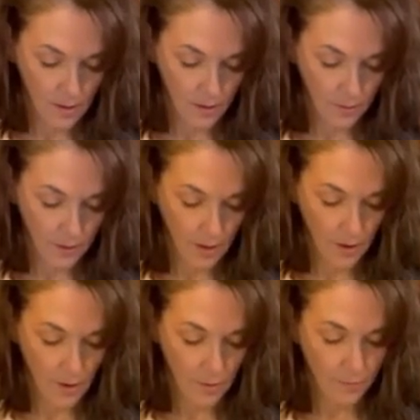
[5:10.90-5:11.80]
There we
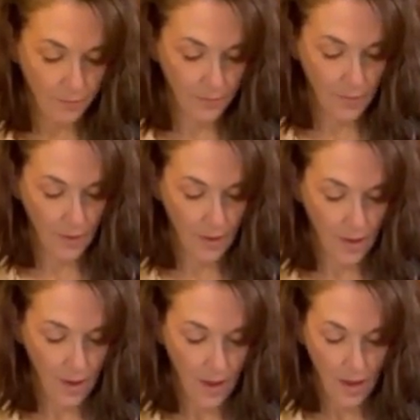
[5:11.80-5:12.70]
go.
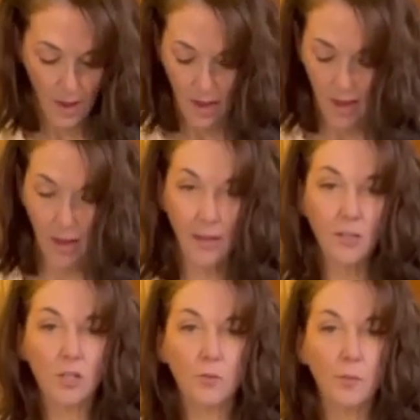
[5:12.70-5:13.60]

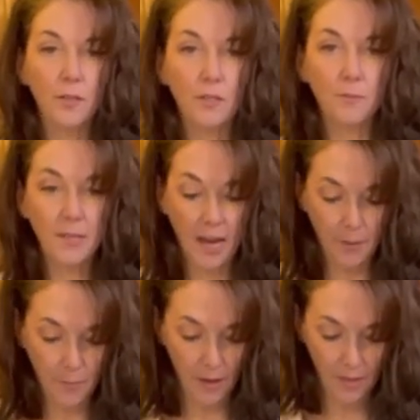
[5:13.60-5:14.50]
And just put some
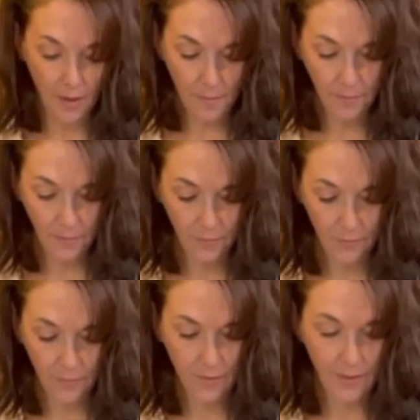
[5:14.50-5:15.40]
tape on them
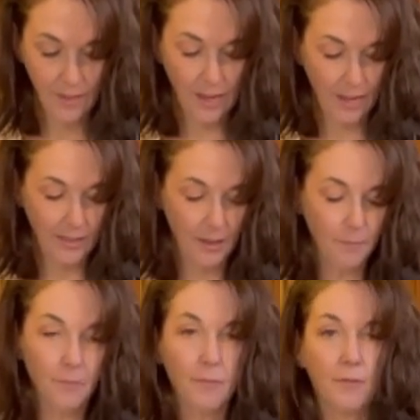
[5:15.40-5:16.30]
to get
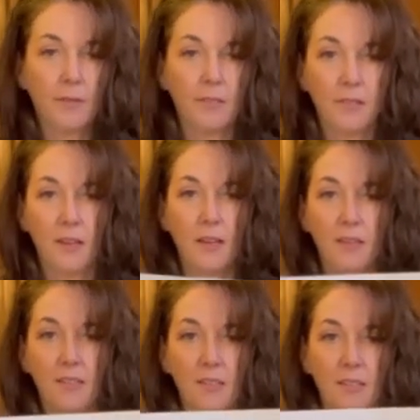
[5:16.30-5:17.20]
them
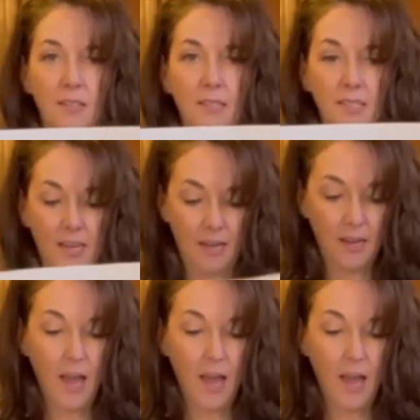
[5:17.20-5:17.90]
to stick.